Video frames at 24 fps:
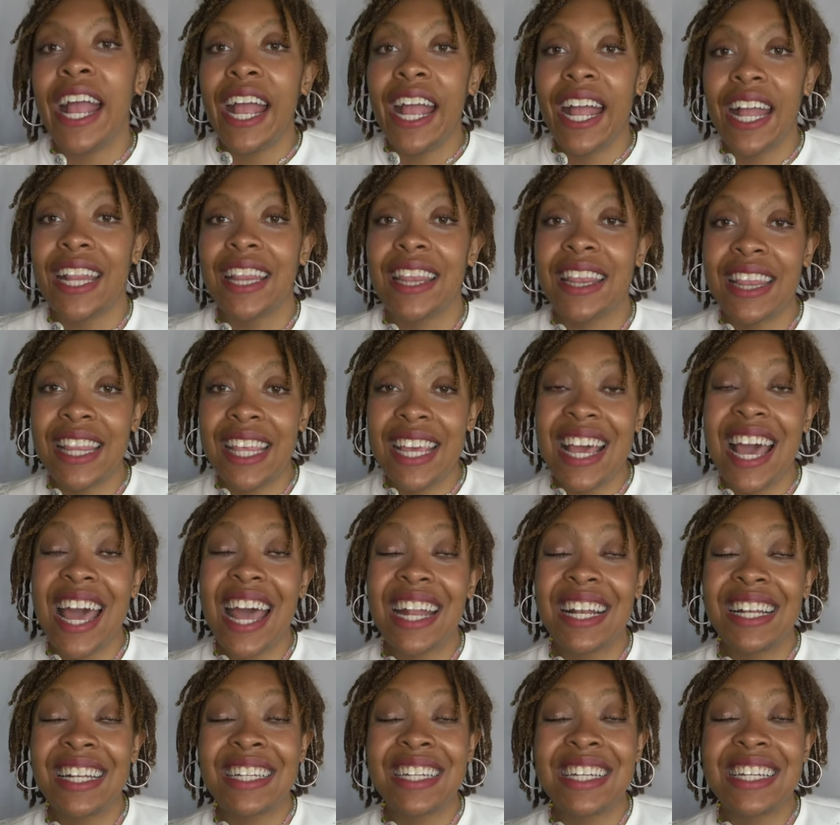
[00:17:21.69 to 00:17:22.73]
and
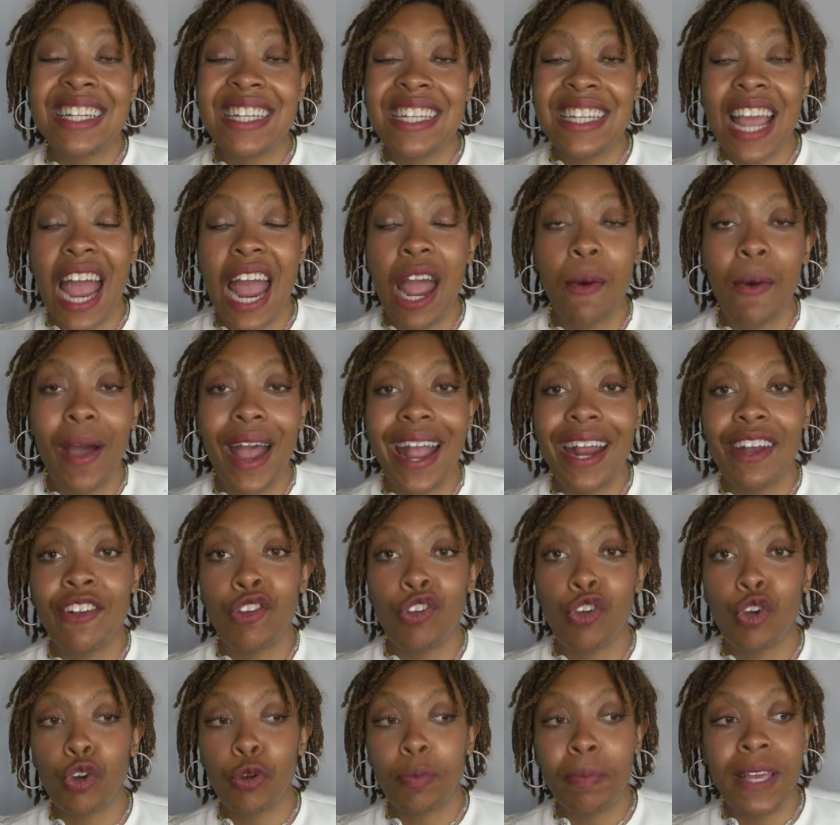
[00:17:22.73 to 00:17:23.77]
that DIY
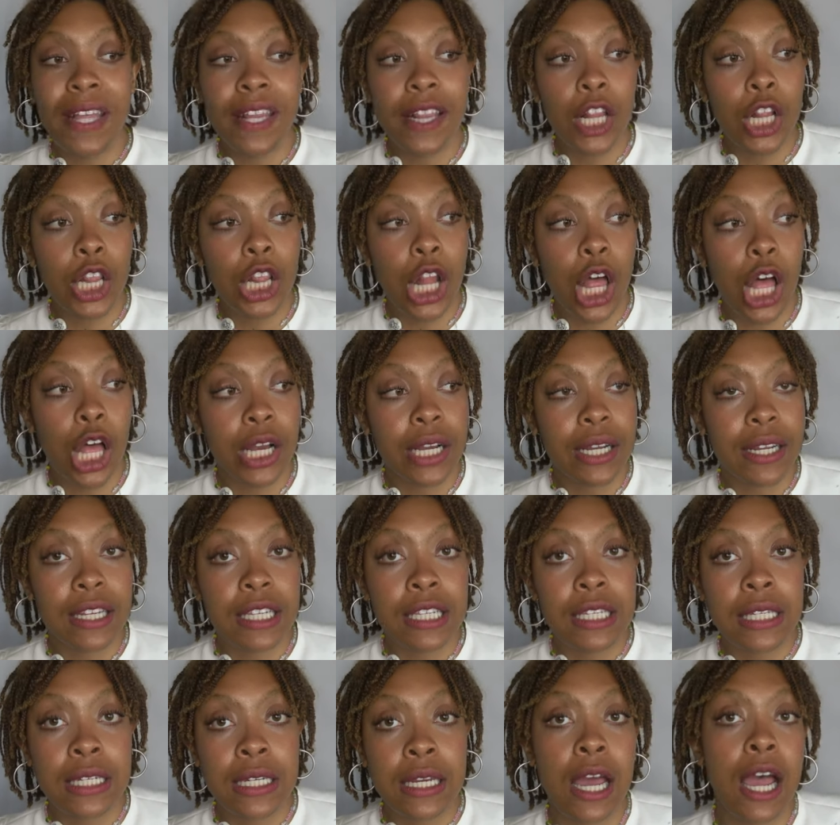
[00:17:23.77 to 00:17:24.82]
took me the
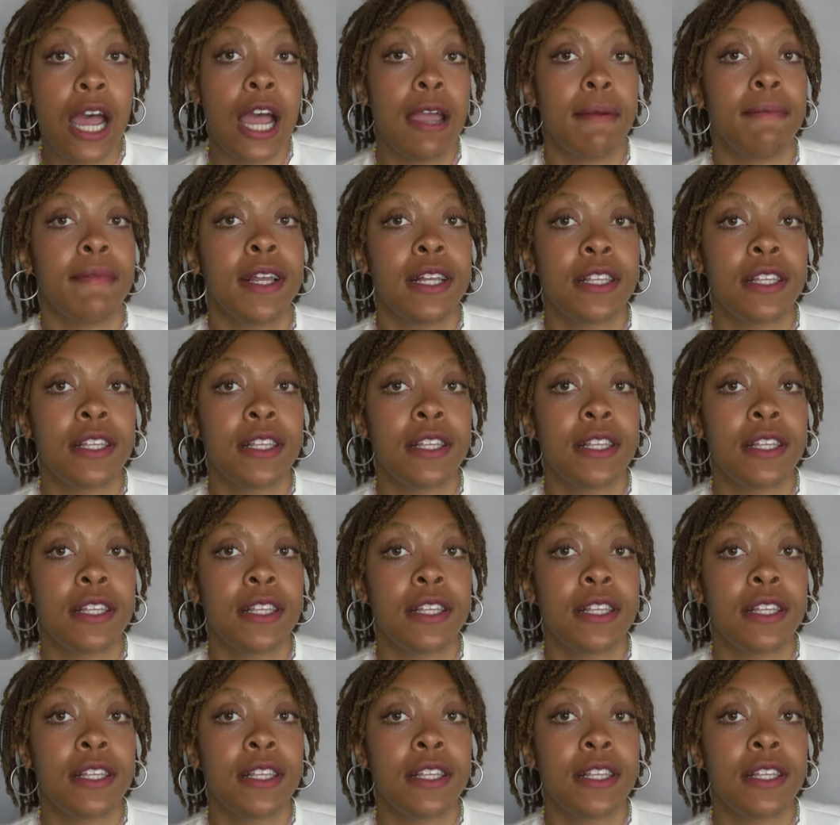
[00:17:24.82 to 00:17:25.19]
longest time.